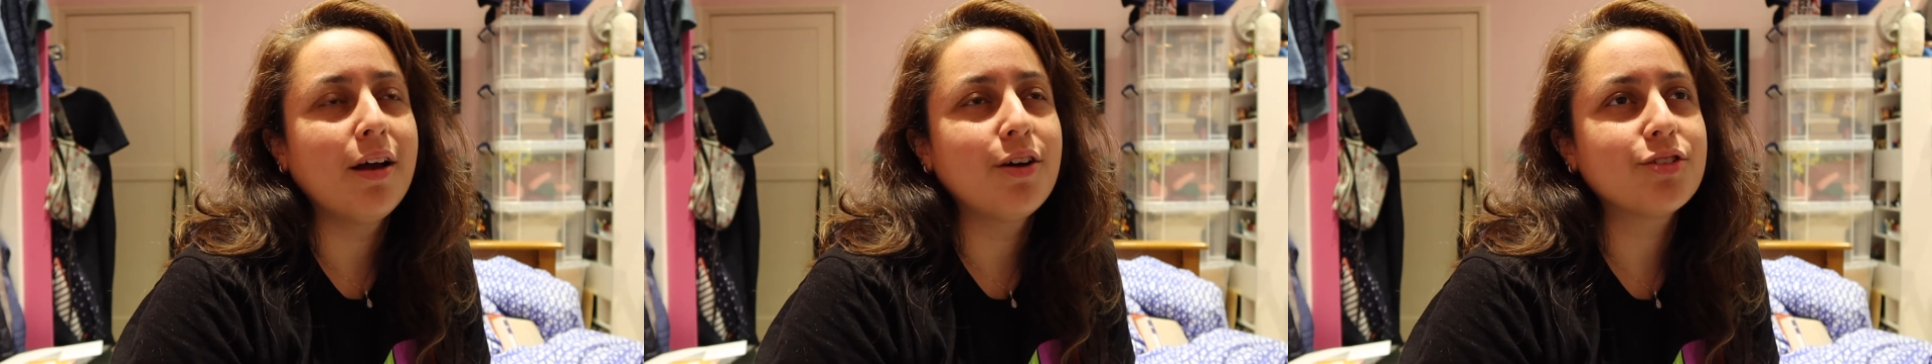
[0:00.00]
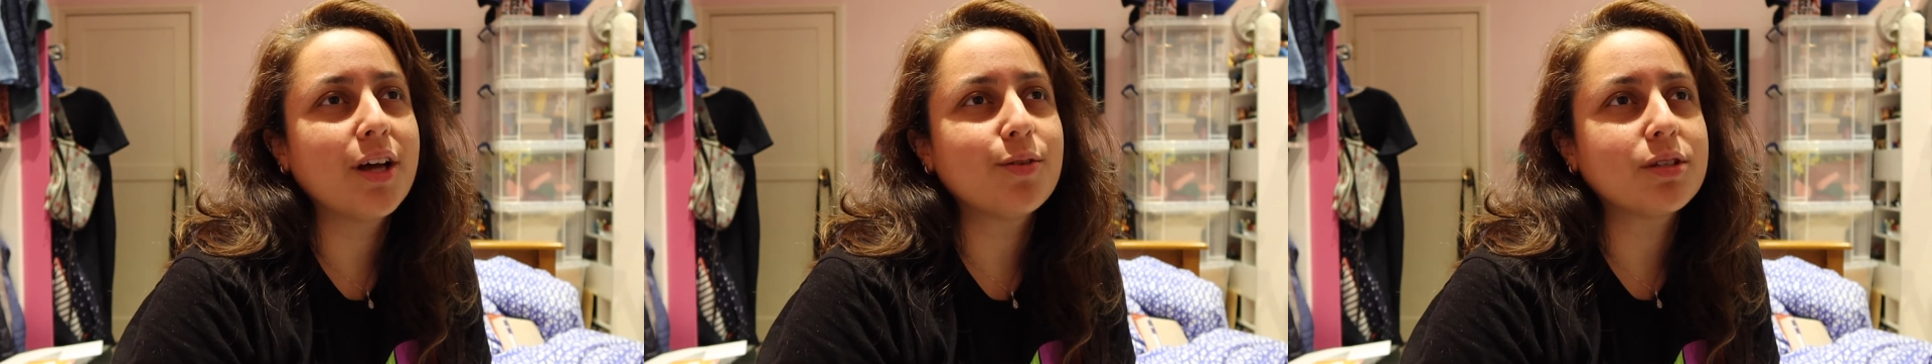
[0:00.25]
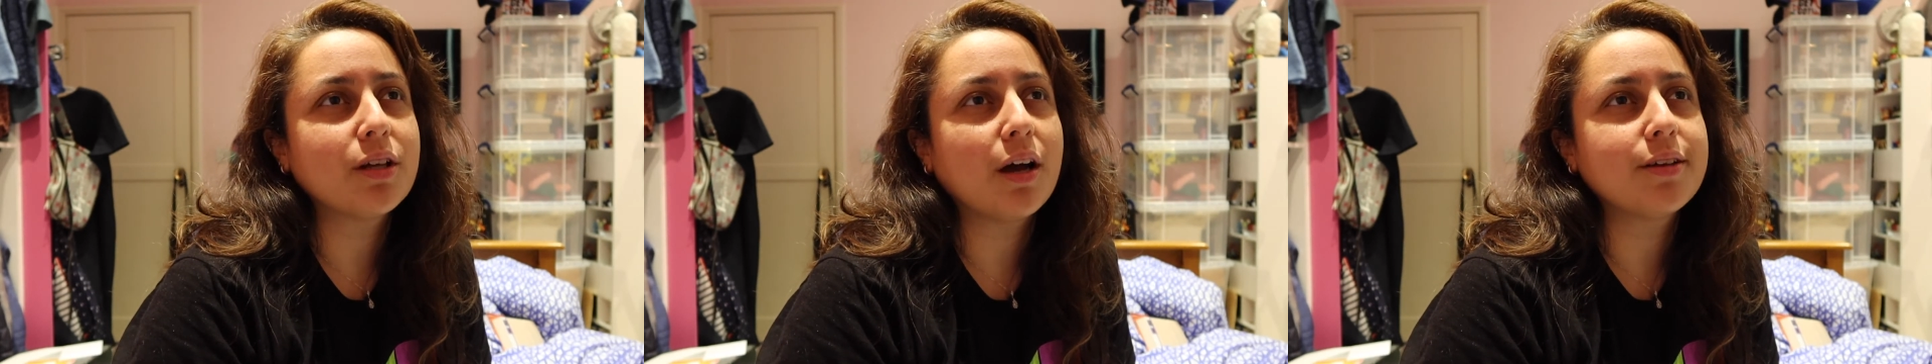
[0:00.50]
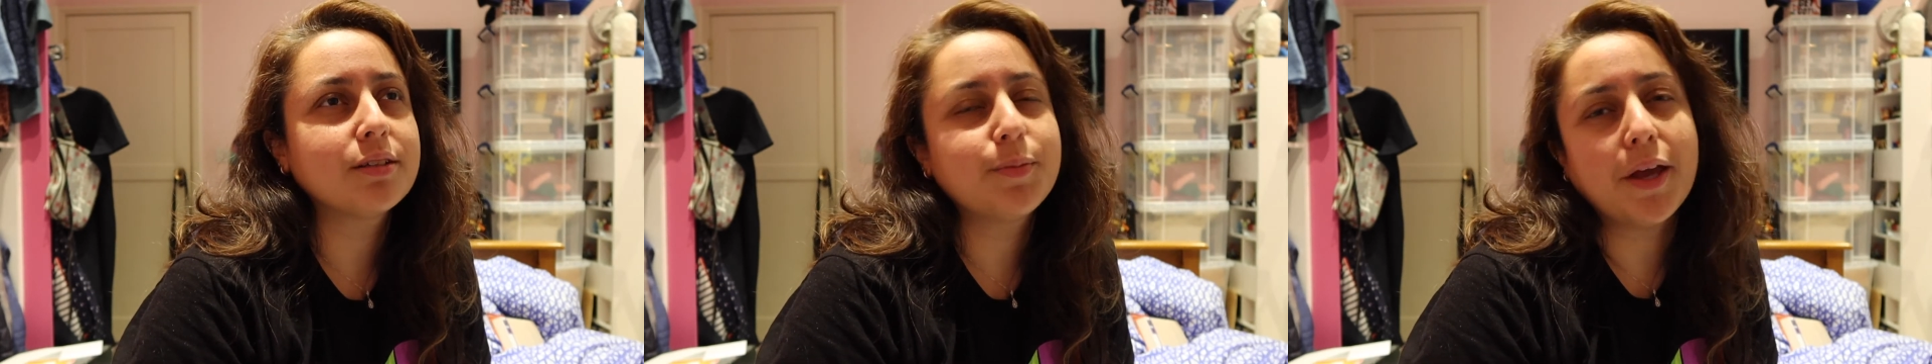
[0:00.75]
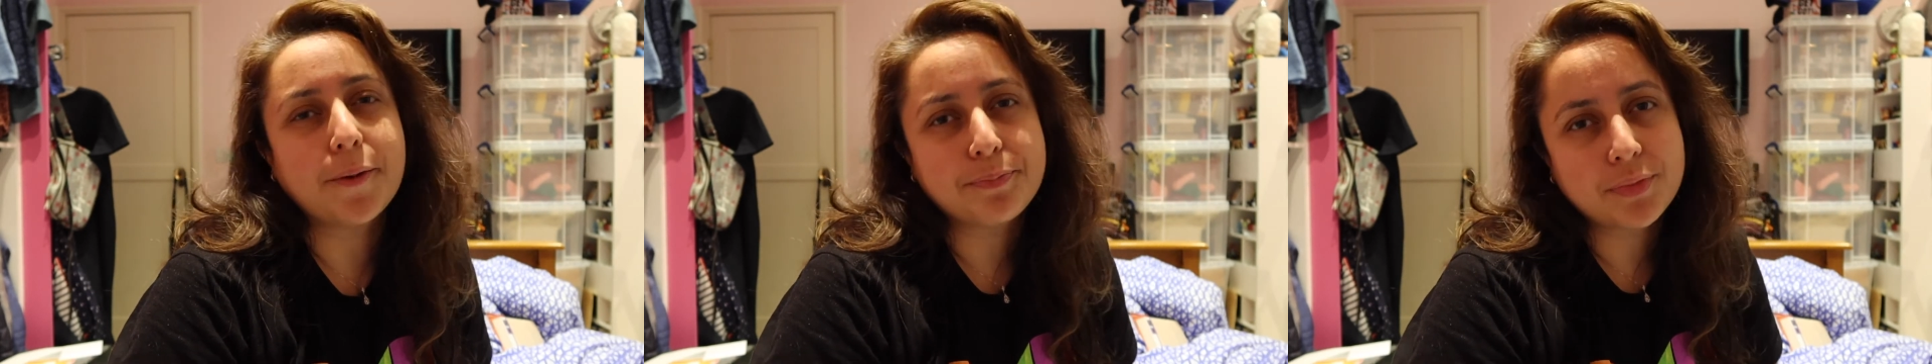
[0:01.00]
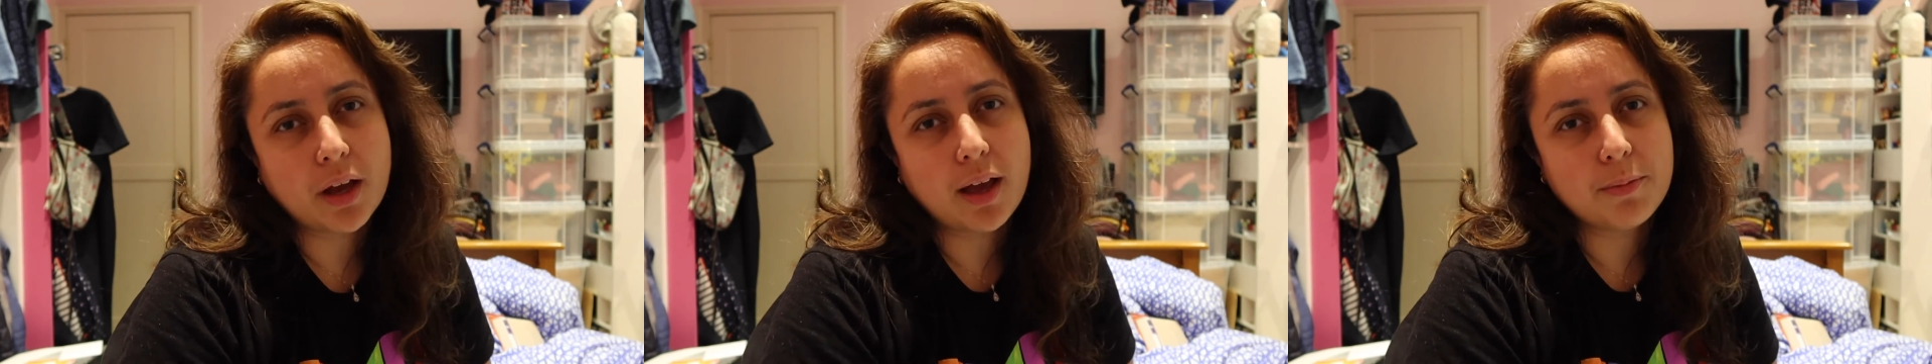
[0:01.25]
So that was nice. But yeah,
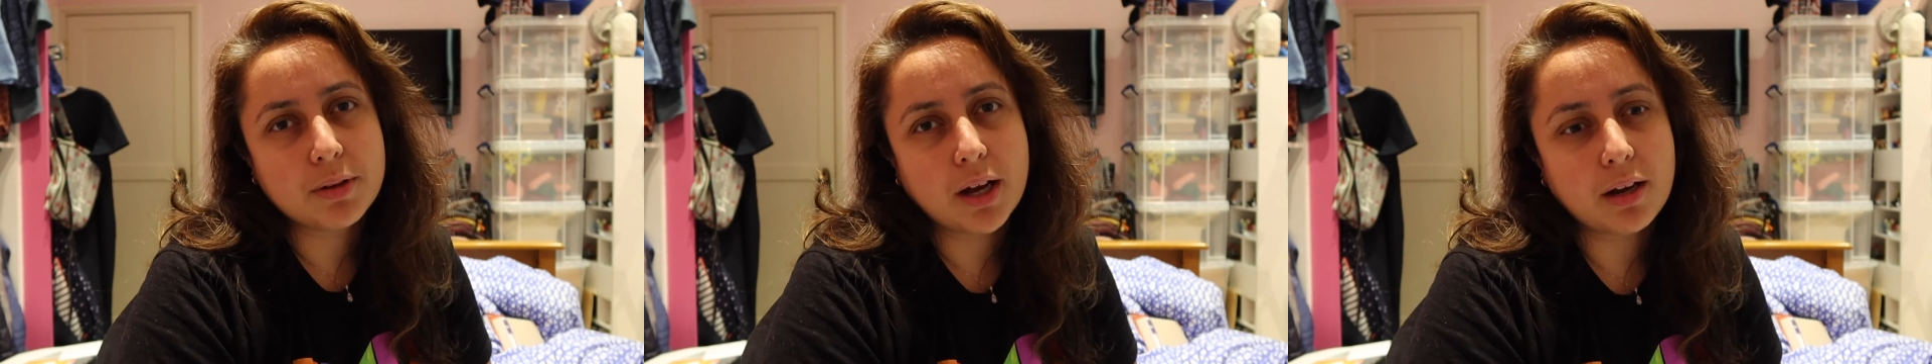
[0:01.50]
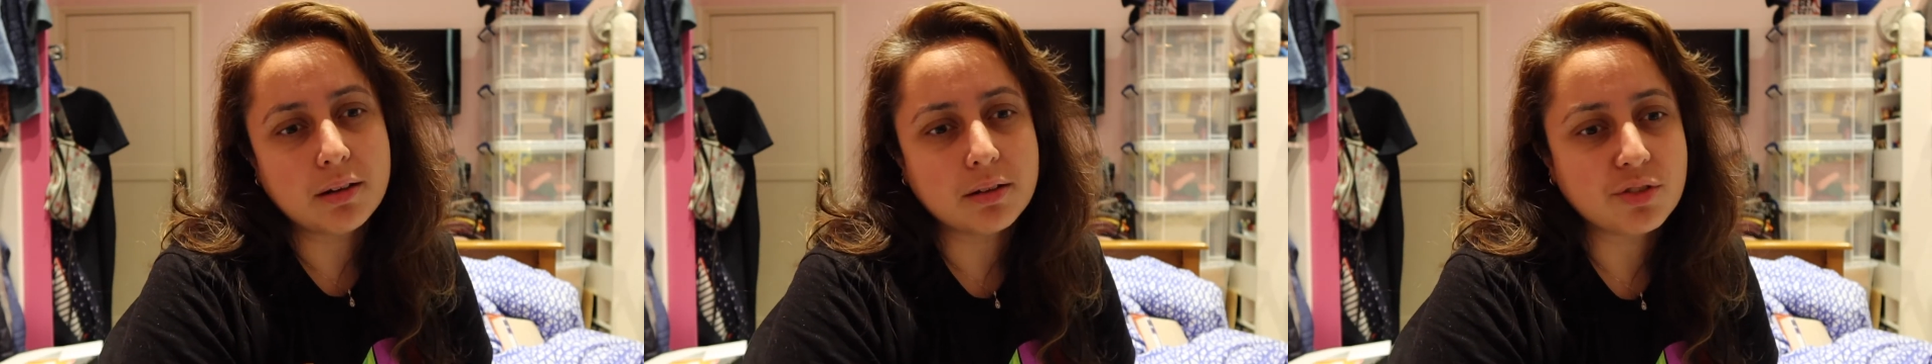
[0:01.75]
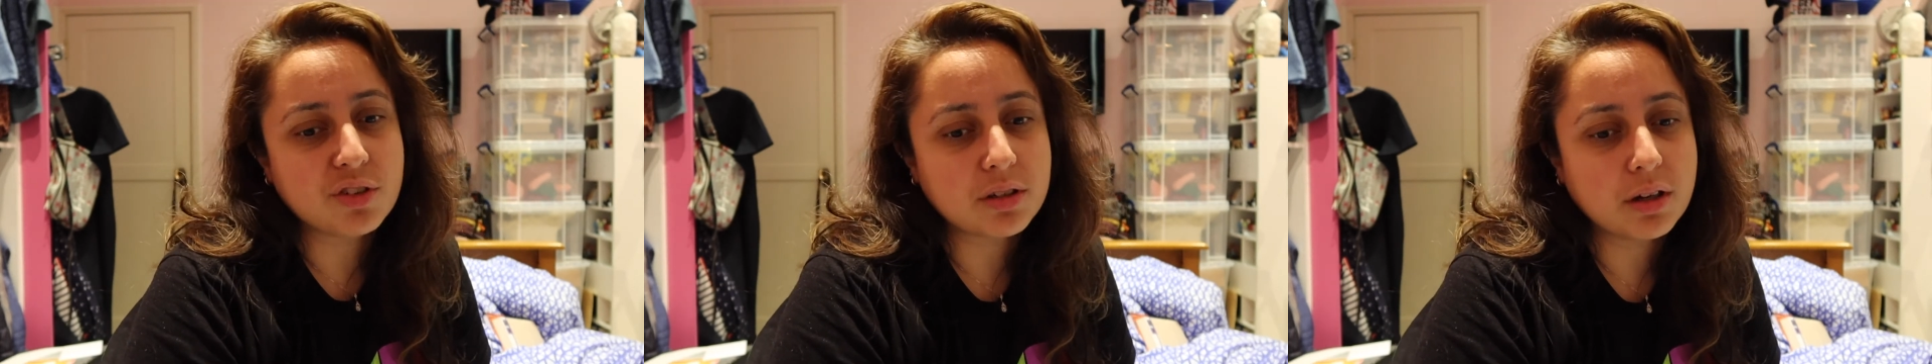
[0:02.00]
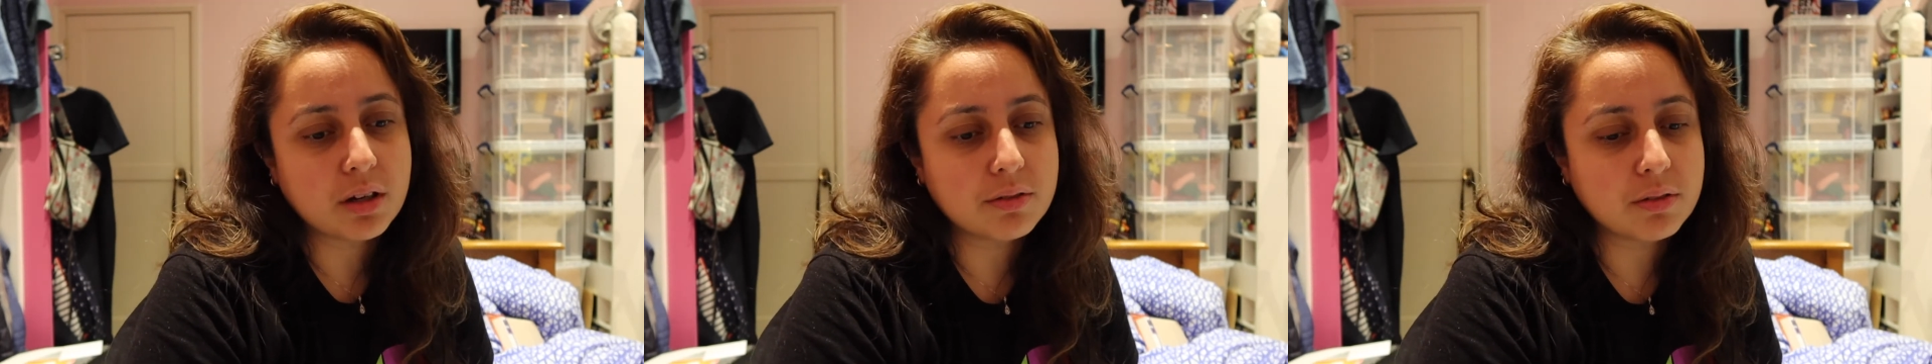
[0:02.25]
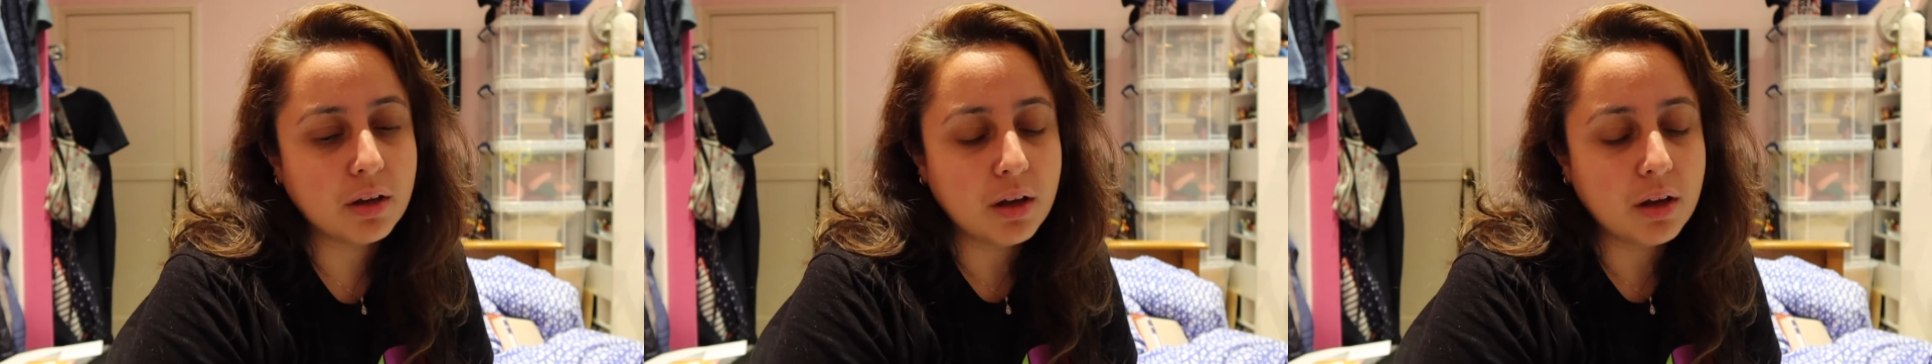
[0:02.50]
I am planning on just kind of,